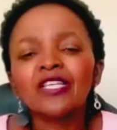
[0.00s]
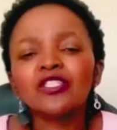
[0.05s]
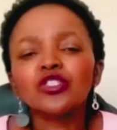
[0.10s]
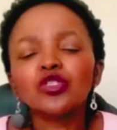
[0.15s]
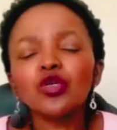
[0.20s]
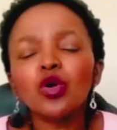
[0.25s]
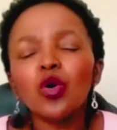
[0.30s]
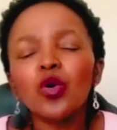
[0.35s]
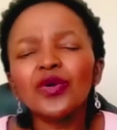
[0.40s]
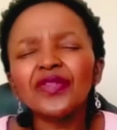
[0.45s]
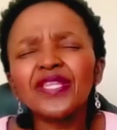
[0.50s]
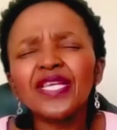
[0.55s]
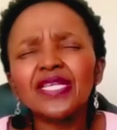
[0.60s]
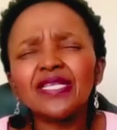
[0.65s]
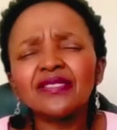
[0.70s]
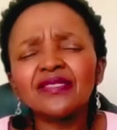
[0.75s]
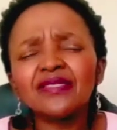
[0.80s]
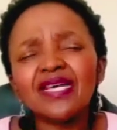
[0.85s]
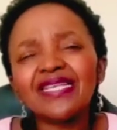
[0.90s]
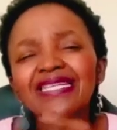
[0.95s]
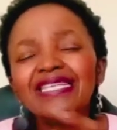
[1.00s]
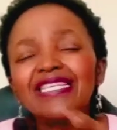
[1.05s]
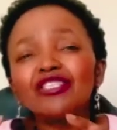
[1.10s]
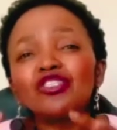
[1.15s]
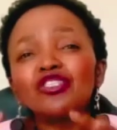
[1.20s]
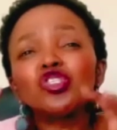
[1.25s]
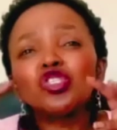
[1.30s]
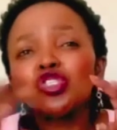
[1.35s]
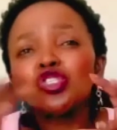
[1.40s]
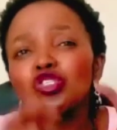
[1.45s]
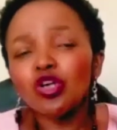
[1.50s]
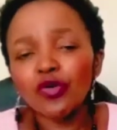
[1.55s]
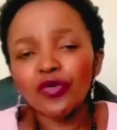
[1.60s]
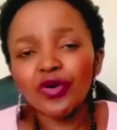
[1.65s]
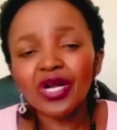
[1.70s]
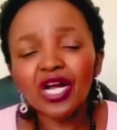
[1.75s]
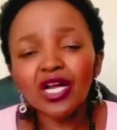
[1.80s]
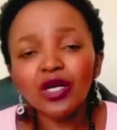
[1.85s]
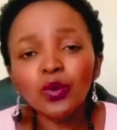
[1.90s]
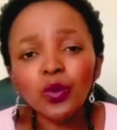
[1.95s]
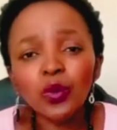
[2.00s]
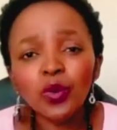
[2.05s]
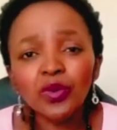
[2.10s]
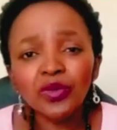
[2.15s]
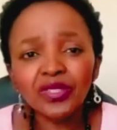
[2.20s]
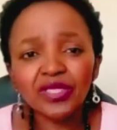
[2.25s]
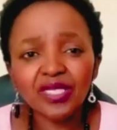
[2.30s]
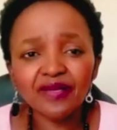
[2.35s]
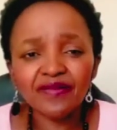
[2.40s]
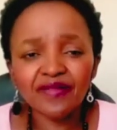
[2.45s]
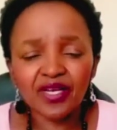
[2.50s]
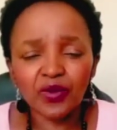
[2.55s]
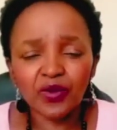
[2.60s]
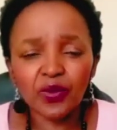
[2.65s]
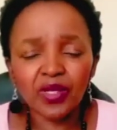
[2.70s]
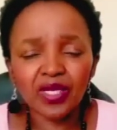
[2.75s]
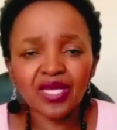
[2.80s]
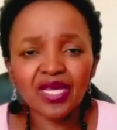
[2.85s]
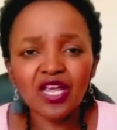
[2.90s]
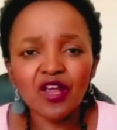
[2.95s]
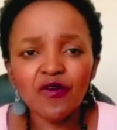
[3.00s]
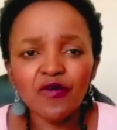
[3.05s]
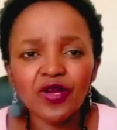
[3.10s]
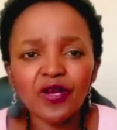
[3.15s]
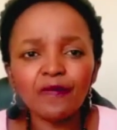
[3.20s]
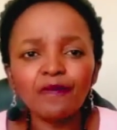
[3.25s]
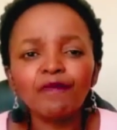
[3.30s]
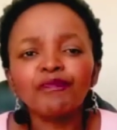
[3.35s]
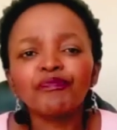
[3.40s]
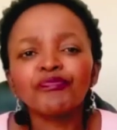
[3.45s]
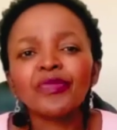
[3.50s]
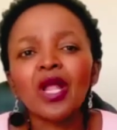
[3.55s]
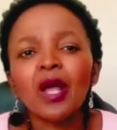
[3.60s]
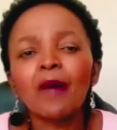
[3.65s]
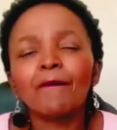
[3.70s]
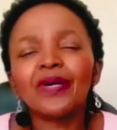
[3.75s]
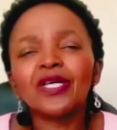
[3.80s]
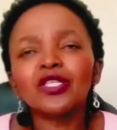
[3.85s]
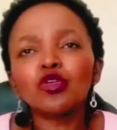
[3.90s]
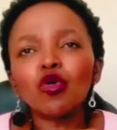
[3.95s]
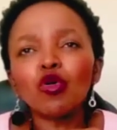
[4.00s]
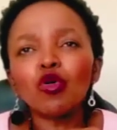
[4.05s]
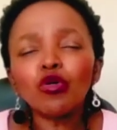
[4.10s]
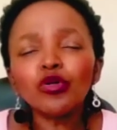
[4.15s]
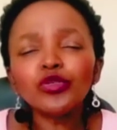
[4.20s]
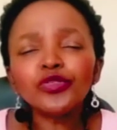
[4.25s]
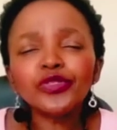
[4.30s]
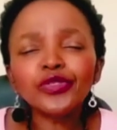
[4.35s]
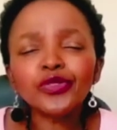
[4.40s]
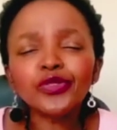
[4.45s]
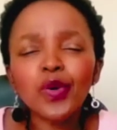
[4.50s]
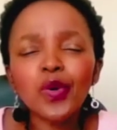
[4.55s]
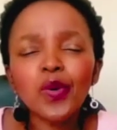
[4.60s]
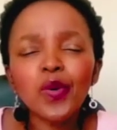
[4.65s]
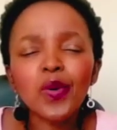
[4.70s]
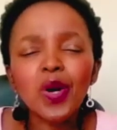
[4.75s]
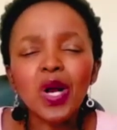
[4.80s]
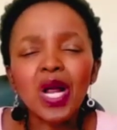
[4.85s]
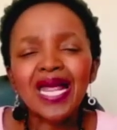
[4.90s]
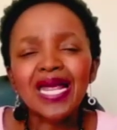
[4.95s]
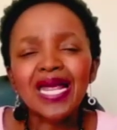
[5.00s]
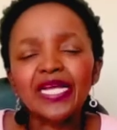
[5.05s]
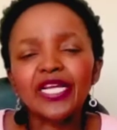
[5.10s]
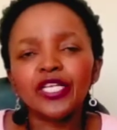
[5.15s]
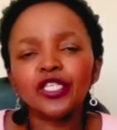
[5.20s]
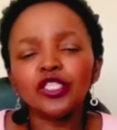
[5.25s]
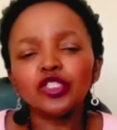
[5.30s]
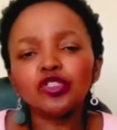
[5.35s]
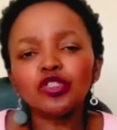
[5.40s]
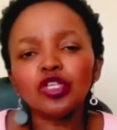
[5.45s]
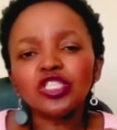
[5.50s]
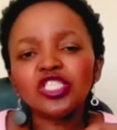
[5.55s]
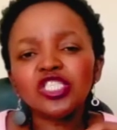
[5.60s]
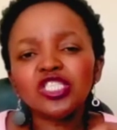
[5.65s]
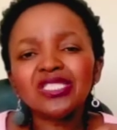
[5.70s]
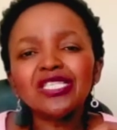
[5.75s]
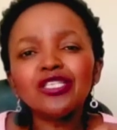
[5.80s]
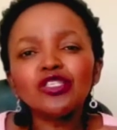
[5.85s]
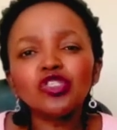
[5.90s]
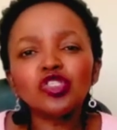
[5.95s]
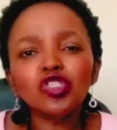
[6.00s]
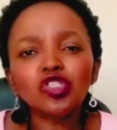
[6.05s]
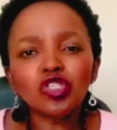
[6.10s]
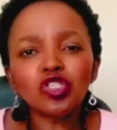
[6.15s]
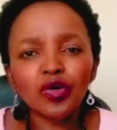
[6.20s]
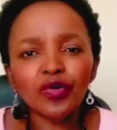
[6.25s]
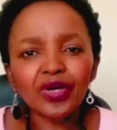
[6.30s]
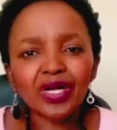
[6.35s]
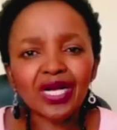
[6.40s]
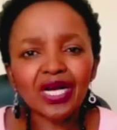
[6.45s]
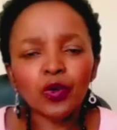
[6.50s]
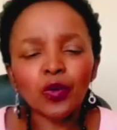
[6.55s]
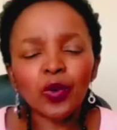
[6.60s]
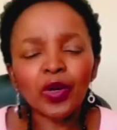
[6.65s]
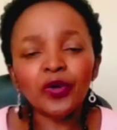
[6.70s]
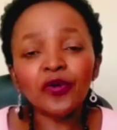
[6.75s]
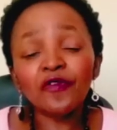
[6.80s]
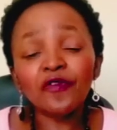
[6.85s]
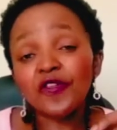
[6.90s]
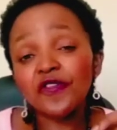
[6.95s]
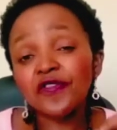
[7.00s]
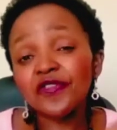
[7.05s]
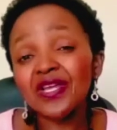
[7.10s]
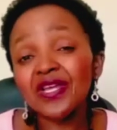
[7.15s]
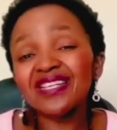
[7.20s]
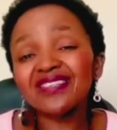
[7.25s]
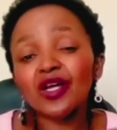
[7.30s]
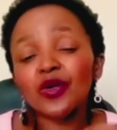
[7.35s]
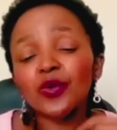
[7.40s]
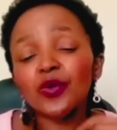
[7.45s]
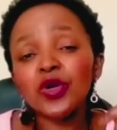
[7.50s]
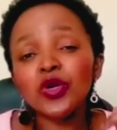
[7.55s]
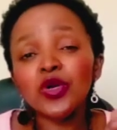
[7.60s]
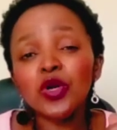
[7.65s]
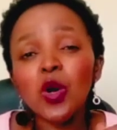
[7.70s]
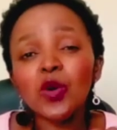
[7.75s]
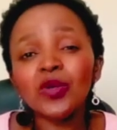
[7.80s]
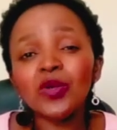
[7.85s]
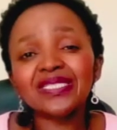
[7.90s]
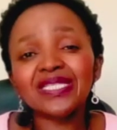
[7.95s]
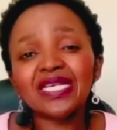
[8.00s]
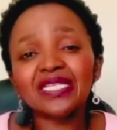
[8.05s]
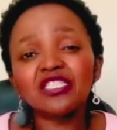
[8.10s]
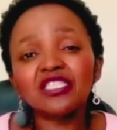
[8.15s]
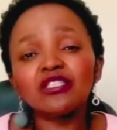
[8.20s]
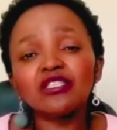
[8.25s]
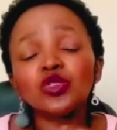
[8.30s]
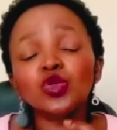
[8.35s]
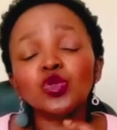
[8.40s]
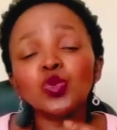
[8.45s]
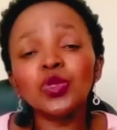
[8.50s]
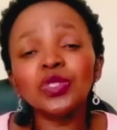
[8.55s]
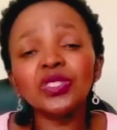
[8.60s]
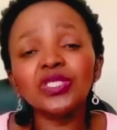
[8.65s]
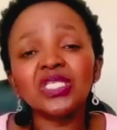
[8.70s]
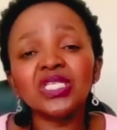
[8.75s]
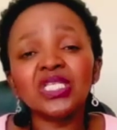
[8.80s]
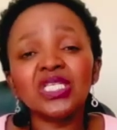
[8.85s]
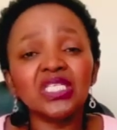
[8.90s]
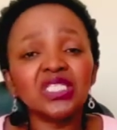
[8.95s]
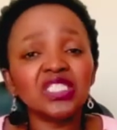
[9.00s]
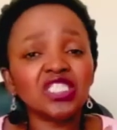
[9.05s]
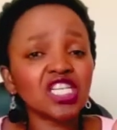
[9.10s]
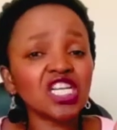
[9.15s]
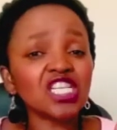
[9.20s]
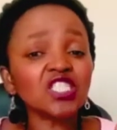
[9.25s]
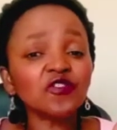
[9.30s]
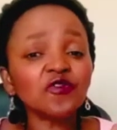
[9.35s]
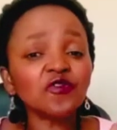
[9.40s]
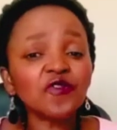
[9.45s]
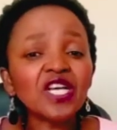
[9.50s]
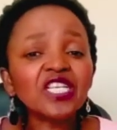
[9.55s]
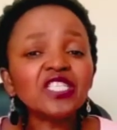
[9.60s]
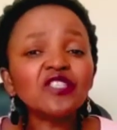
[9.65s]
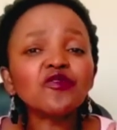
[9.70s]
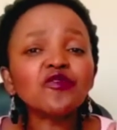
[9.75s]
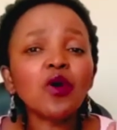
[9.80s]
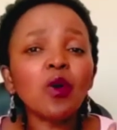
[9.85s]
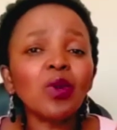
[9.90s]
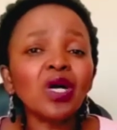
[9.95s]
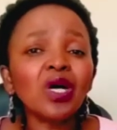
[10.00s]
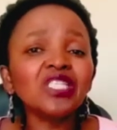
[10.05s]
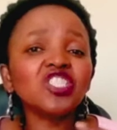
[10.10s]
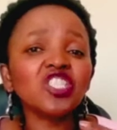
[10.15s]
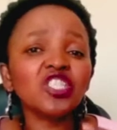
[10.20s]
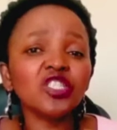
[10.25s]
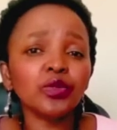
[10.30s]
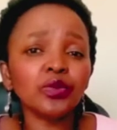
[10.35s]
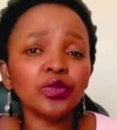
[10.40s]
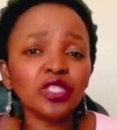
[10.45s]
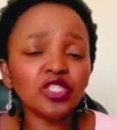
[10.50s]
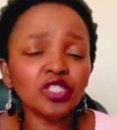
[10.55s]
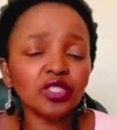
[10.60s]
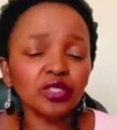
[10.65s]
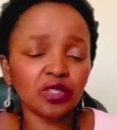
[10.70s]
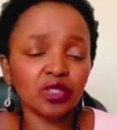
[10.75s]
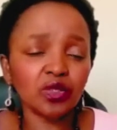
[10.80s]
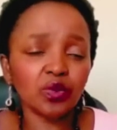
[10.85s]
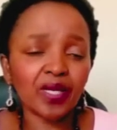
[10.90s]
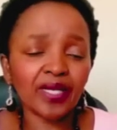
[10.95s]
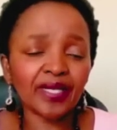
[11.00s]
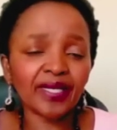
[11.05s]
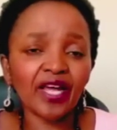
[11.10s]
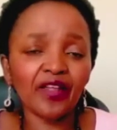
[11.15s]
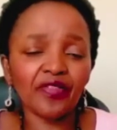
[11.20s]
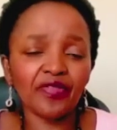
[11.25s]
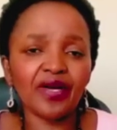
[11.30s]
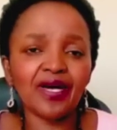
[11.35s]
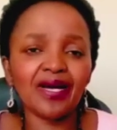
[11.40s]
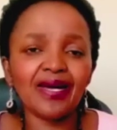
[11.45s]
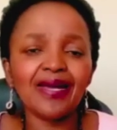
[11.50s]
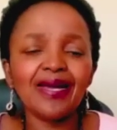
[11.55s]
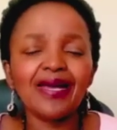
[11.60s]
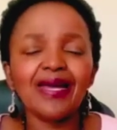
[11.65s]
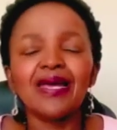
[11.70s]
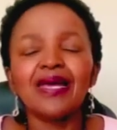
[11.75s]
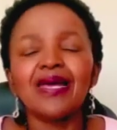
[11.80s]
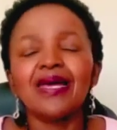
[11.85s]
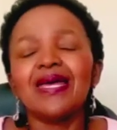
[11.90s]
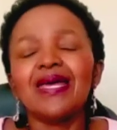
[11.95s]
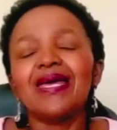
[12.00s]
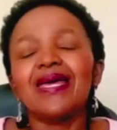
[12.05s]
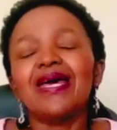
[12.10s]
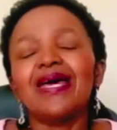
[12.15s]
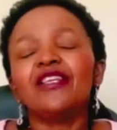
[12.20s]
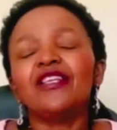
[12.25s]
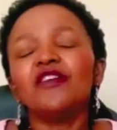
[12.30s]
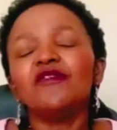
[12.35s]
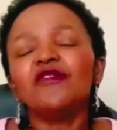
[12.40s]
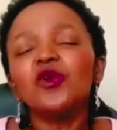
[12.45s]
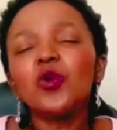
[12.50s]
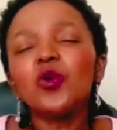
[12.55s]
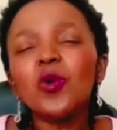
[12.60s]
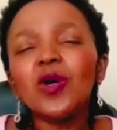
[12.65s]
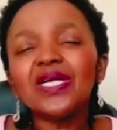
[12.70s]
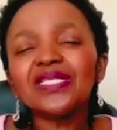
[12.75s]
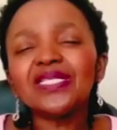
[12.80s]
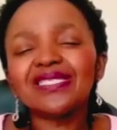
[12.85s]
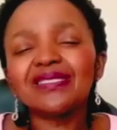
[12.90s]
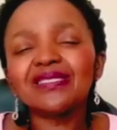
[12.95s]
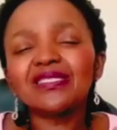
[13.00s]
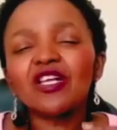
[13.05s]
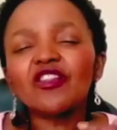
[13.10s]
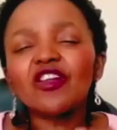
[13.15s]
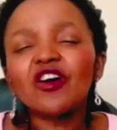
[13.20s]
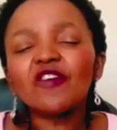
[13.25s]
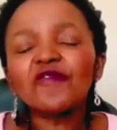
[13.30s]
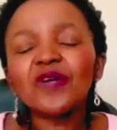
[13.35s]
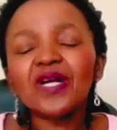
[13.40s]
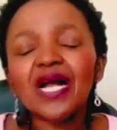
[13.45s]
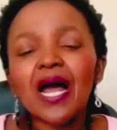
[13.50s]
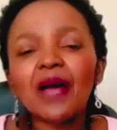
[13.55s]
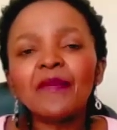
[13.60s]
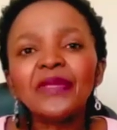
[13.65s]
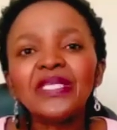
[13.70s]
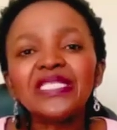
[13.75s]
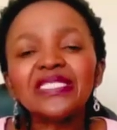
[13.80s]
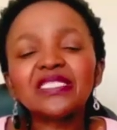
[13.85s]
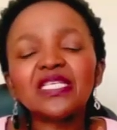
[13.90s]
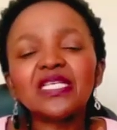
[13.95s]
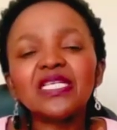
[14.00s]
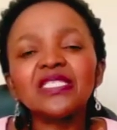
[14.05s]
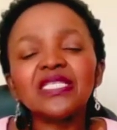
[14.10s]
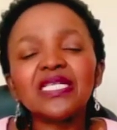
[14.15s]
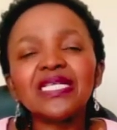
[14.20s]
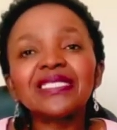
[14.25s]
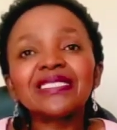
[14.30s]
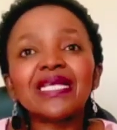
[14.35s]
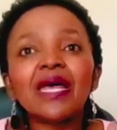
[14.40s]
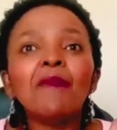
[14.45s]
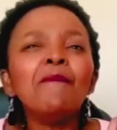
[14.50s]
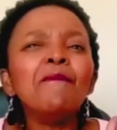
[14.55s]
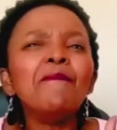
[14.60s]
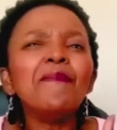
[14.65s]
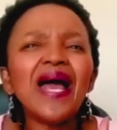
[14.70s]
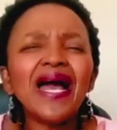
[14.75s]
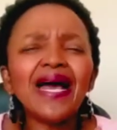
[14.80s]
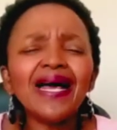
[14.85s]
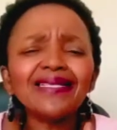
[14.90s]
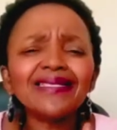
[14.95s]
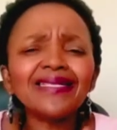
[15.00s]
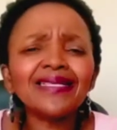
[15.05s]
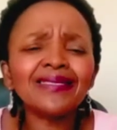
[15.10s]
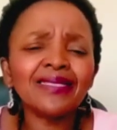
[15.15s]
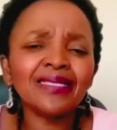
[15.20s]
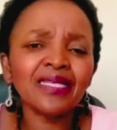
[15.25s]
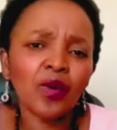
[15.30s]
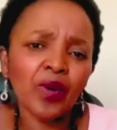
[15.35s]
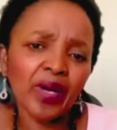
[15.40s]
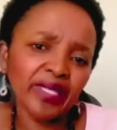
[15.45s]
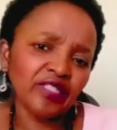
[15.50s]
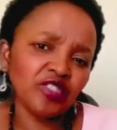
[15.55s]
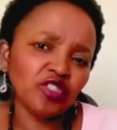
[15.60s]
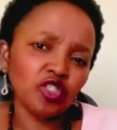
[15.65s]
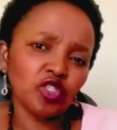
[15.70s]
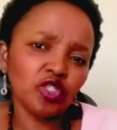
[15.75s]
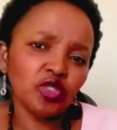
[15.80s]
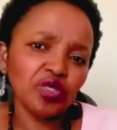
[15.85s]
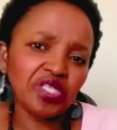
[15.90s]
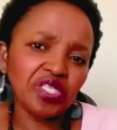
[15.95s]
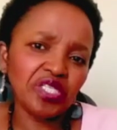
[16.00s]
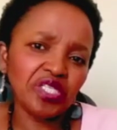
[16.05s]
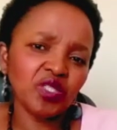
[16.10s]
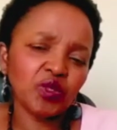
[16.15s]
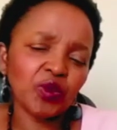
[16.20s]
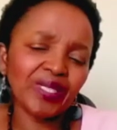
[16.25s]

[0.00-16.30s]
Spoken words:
So there is that historical wounding that we carry. But also, it is not just historical. One of the things that we know is that this wounding is transferred from one generation to another. And even worse in South Africa, I mean, it's embedded in our institutions.